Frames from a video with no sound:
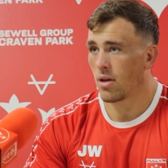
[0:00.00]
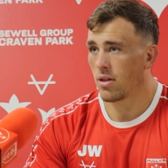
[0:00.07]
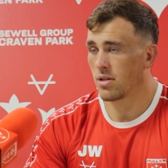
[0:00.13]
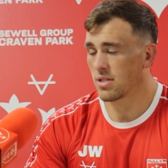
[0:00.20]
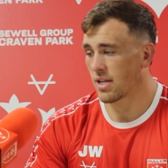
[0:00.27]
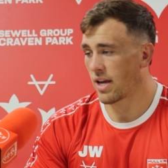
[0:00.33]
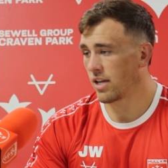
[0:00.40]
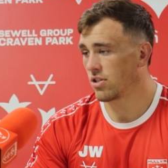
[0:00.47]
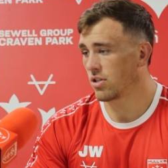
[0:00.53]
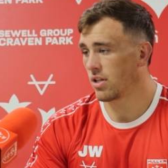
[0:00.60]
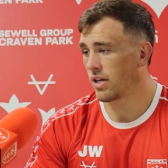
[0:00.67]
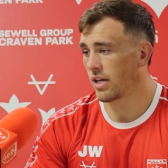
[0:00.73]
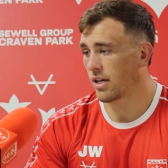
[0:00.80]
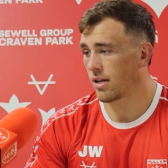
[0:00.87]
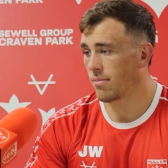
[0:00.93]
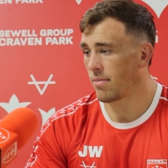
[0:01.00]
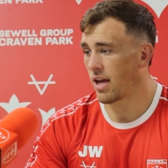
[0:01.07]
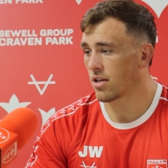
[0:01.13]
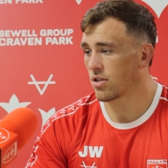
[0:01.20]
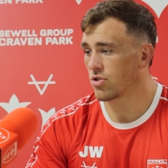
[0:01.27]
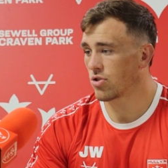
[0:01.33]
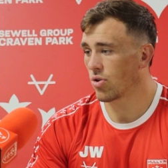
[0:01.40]
the scheduling and
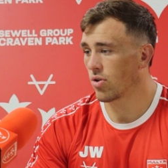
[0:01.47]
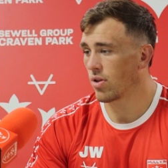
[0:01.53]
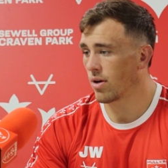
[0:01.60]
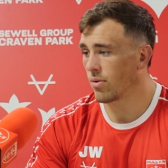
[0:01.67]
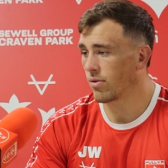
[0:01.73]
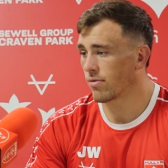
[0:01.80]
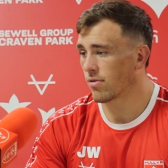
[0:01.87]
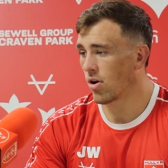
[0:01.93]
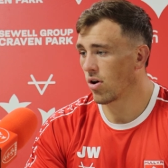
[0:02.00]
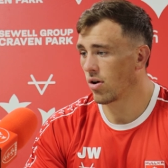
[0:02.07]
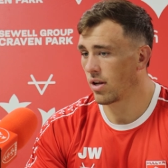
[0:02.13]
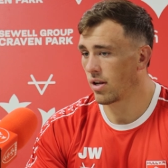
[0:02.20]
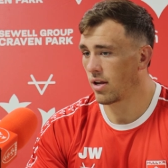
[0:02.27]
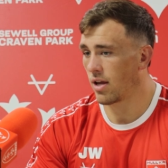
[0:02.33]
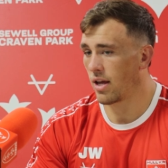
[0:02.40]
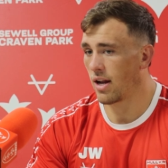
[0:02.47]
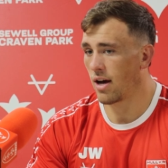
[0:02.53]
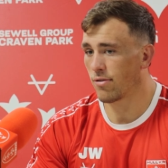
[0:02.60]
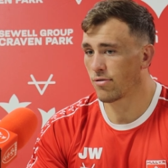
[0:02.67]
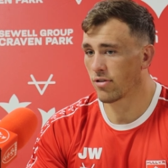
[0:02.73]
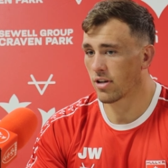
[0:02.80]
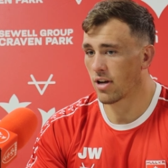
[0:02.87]
making sure that we've got
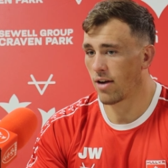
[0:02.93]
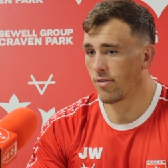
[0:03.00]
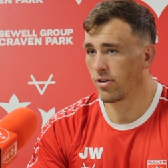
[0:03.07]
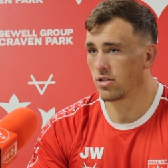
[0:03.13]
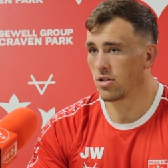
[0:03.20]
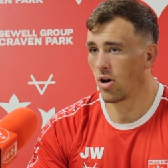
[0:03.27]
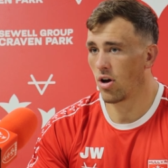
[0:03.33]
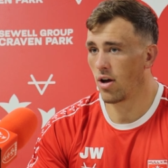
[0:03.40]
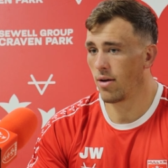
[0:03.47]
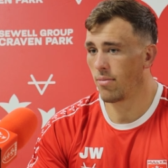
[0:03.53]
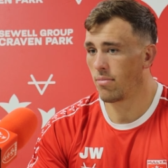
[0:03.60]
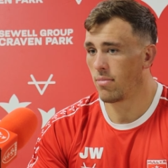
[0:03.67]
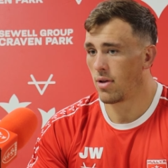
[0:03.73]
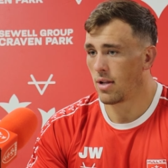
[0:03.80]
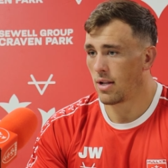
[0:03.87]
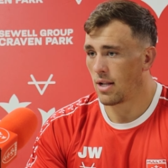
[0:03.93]
enough recovery time.